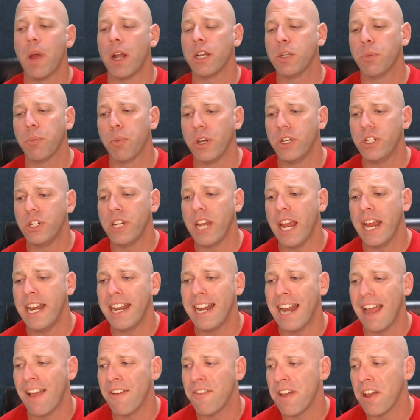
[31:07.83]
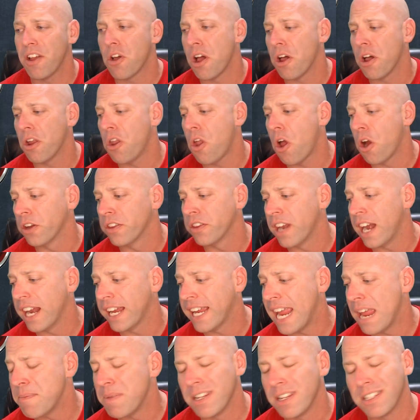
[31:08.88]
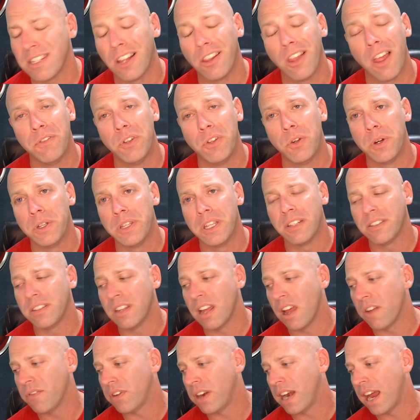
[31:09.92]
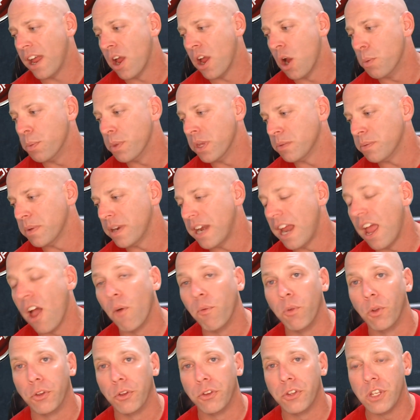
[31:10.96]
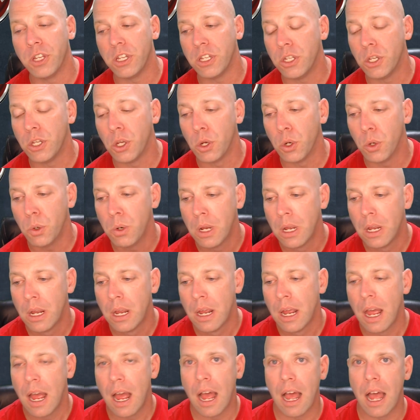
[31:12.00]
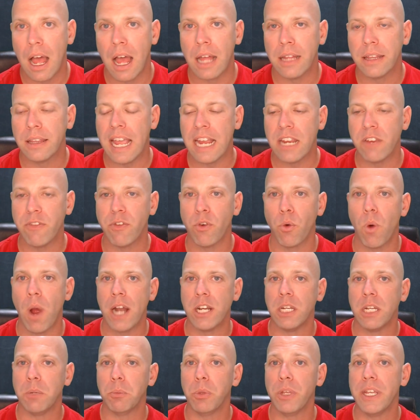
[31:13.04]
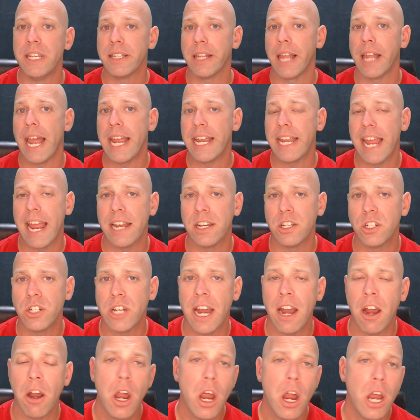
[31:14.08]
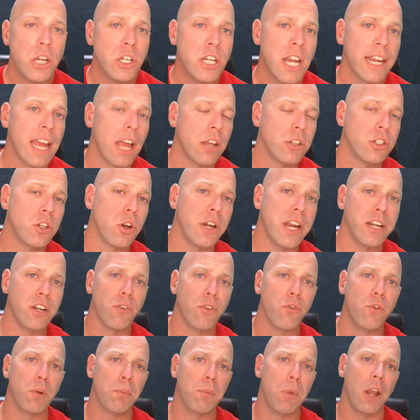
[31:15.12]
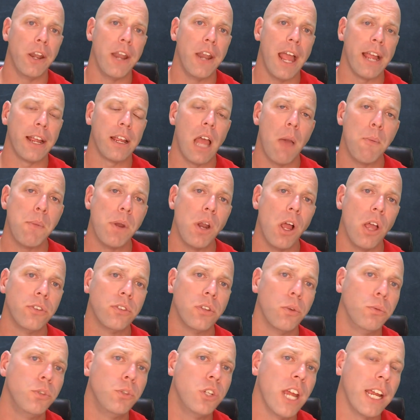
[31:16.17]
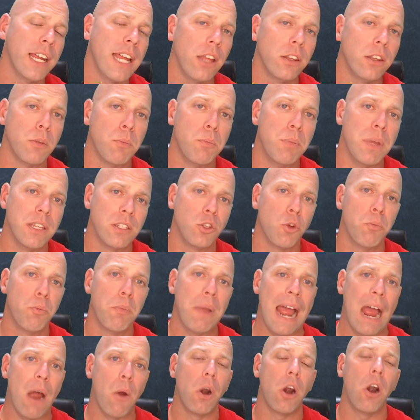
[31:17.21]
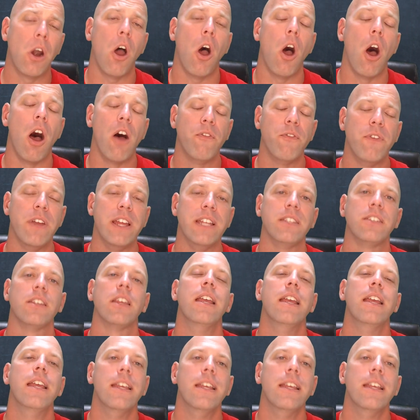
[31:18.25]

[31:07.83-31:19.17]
much. Appreciate it. I've hung on longer than I can because I love doing this stuff, and I hope that it's been helpful to you. Uh, thank you for watching. Please like and share. Check out JoeDanielFootball.com and also check out the Pistol Power Offense